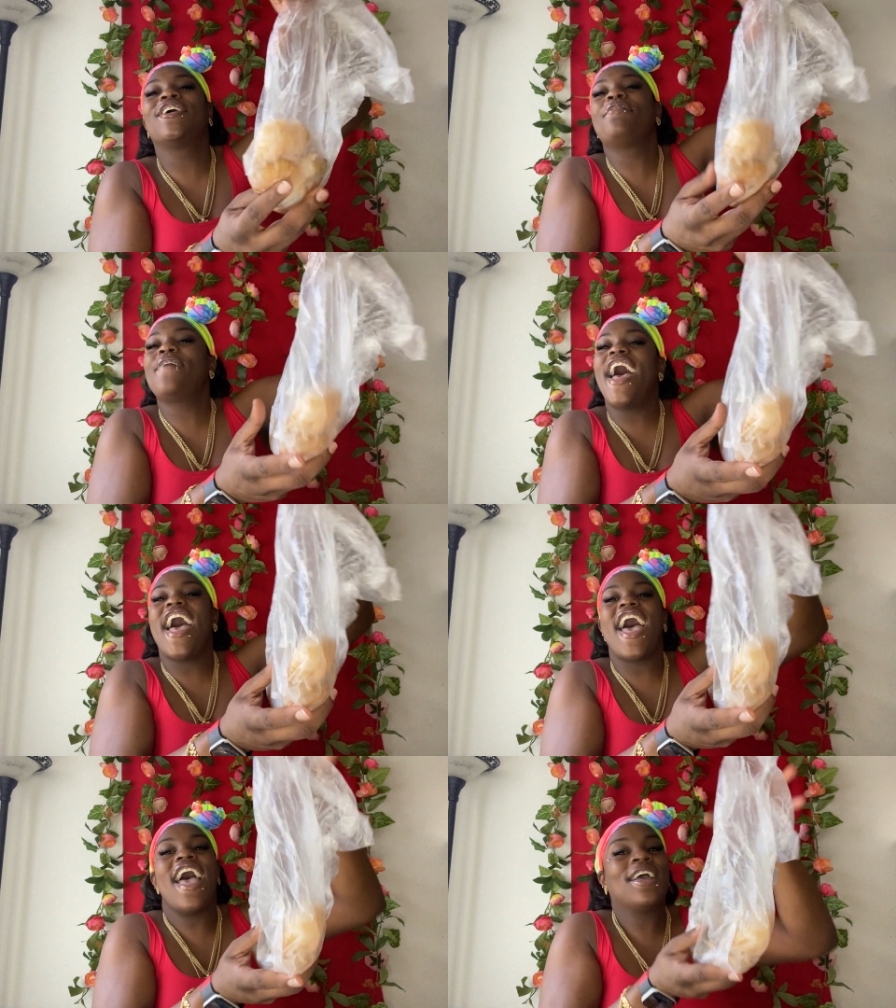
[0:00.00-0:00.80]

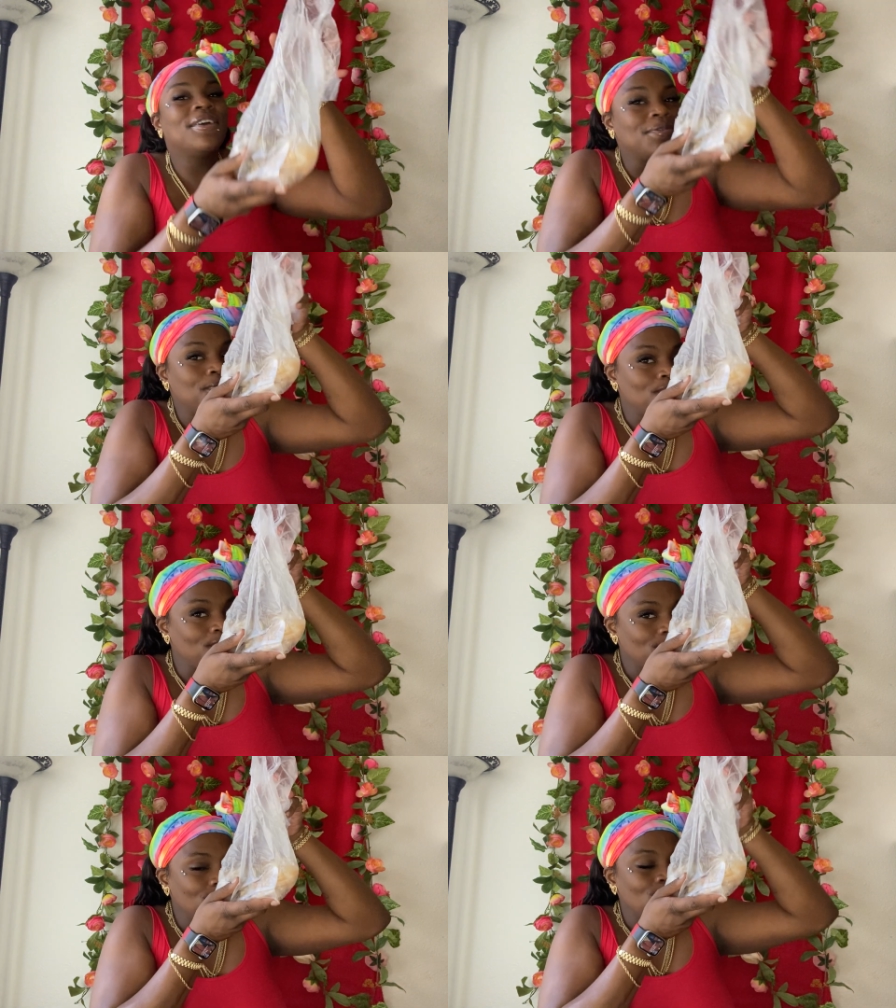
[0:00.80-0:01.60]

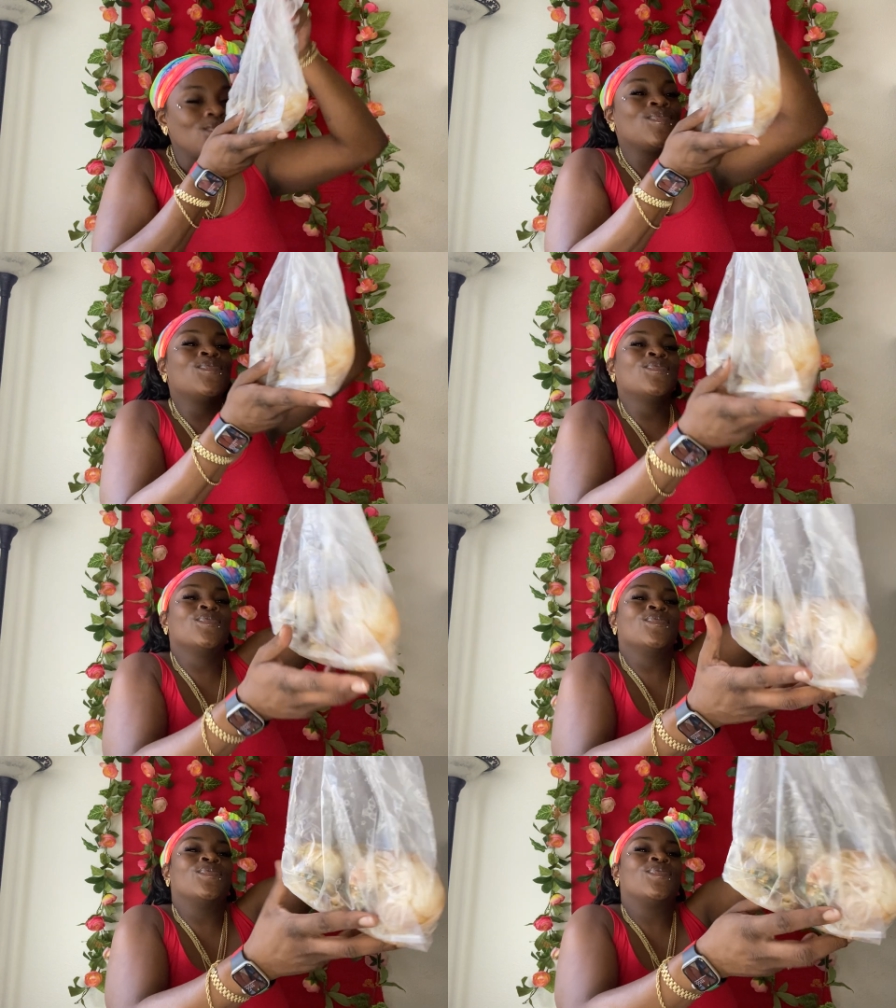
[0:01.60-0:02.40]
through the bag.
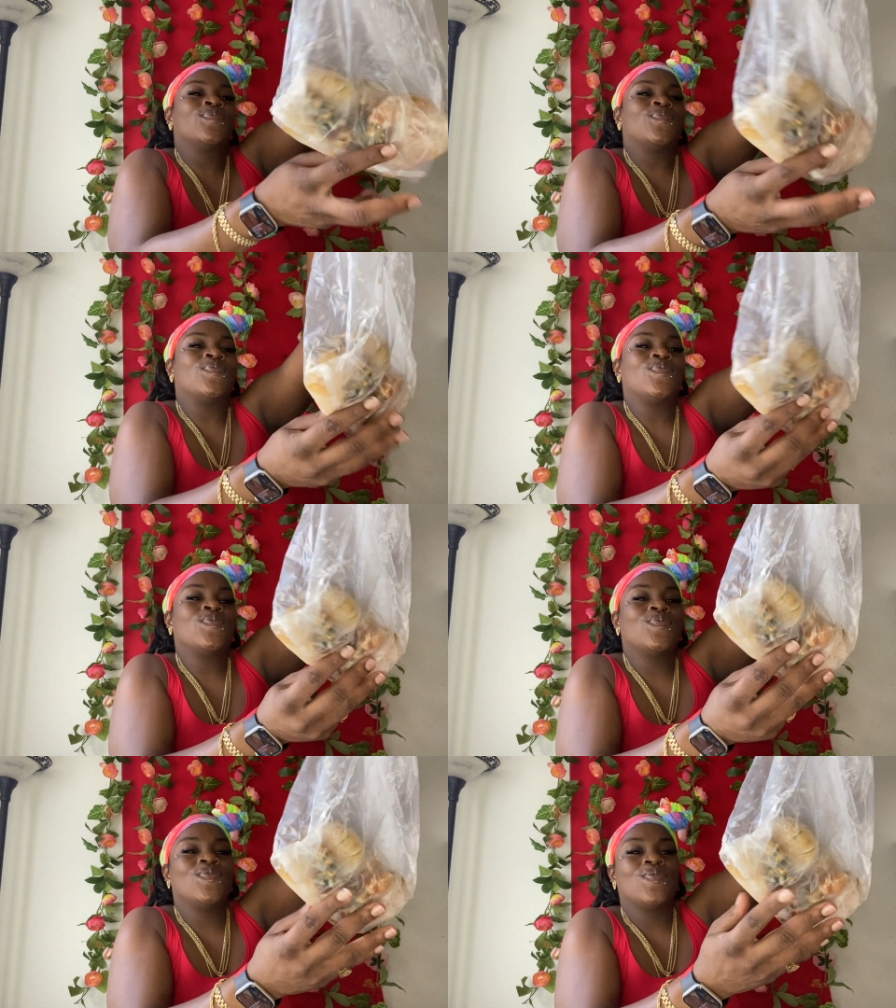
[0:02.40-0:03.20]
Mmm.
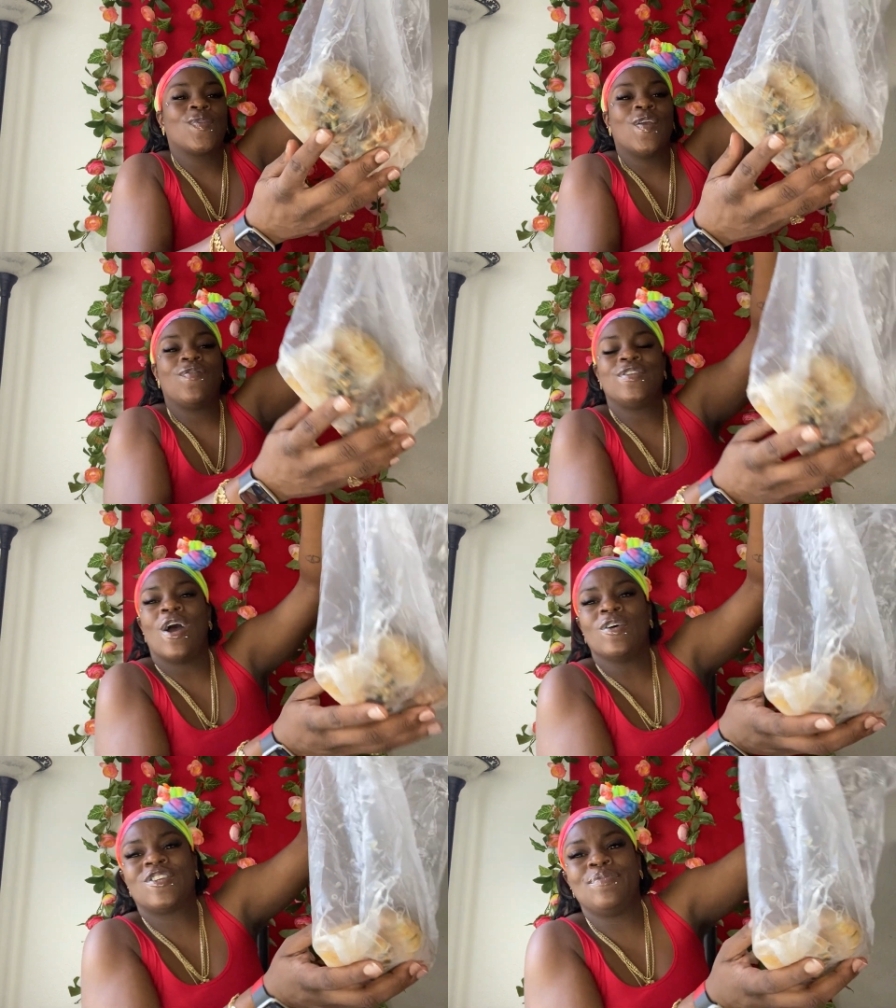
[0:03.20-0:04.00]
If it
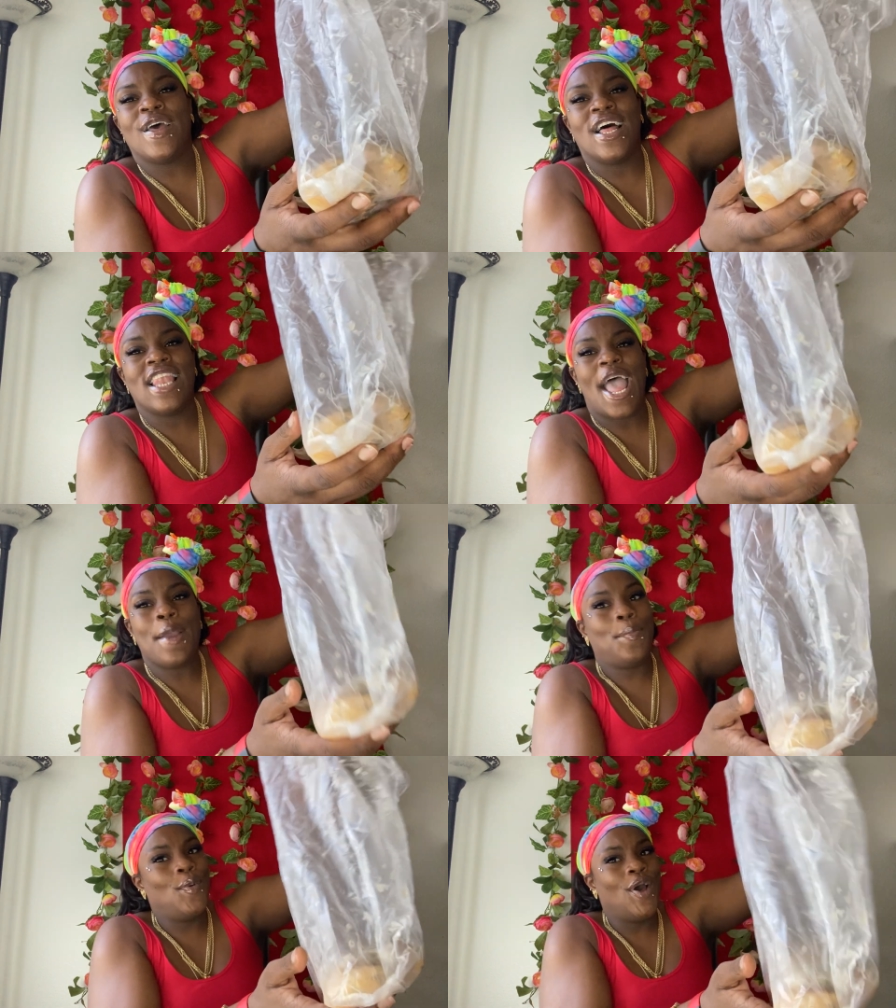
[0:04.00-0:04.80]
don't smell
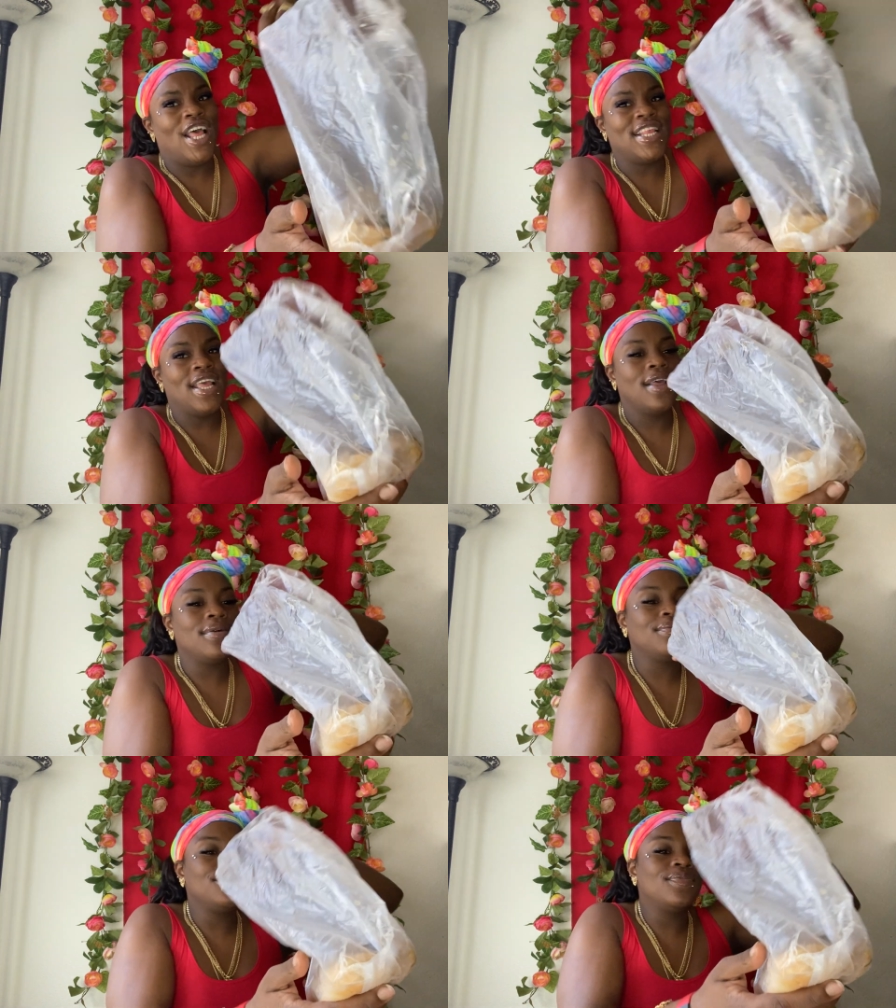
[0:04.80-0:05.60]
like poison,
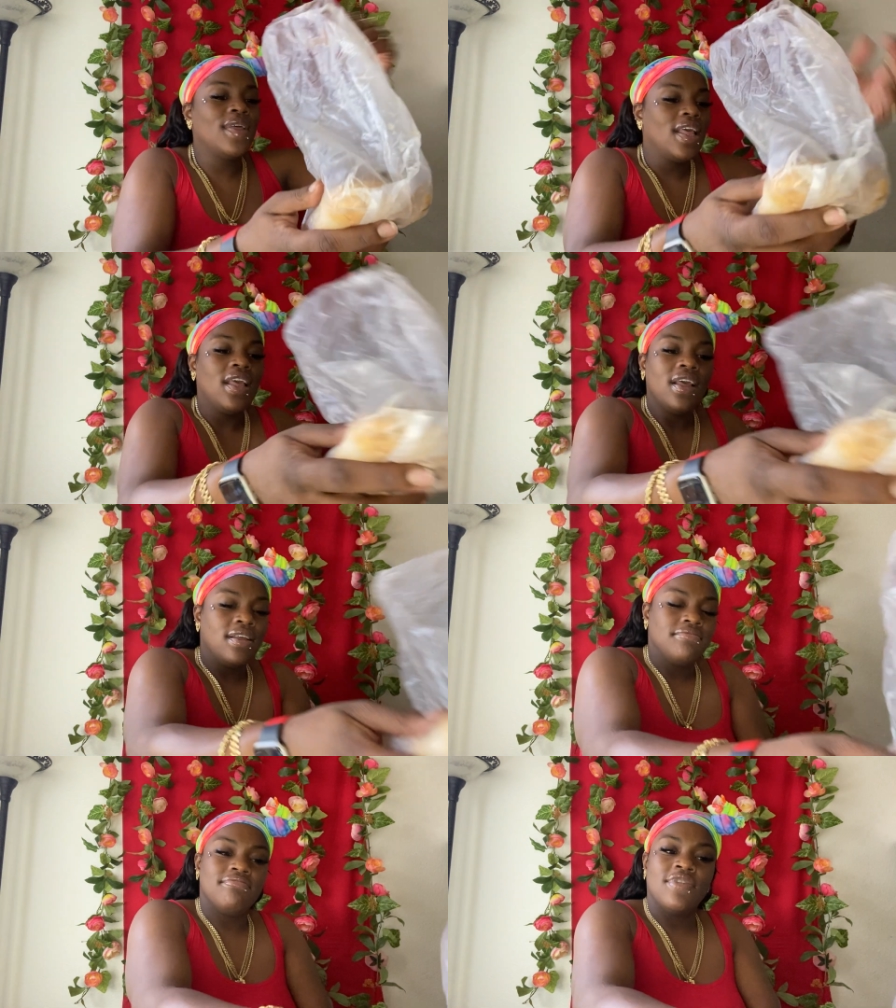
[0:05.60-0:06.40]

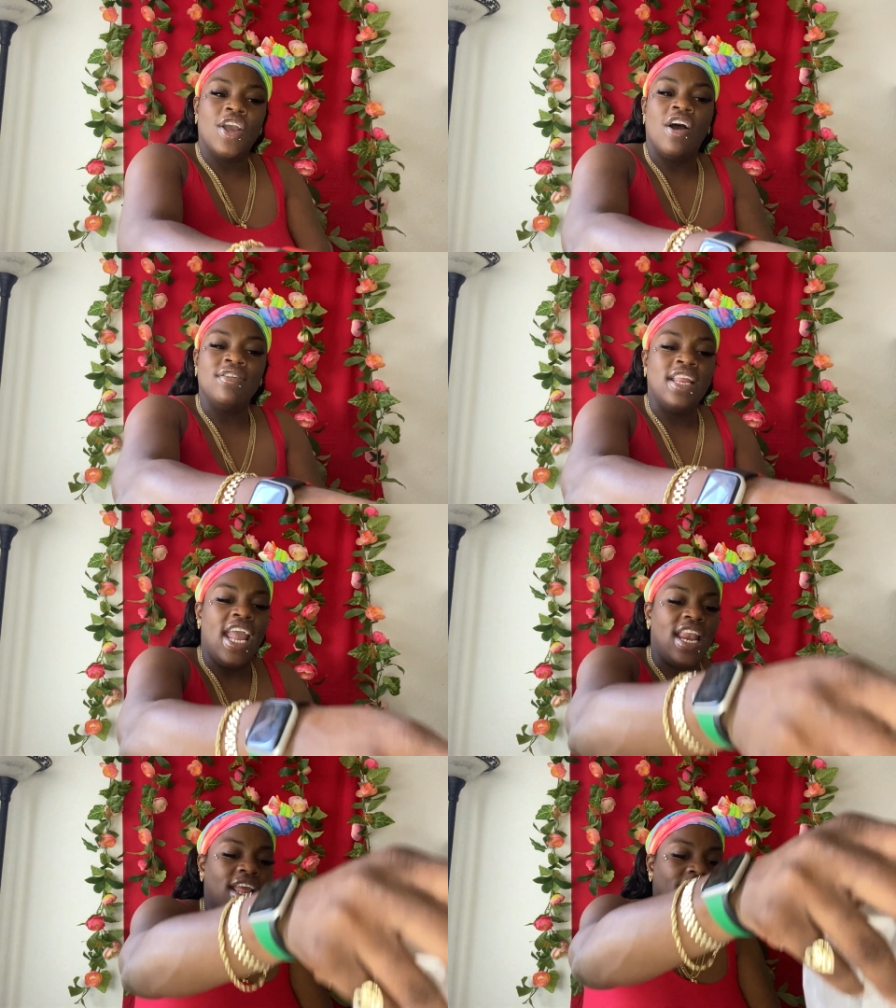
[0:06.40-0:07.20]
you don't need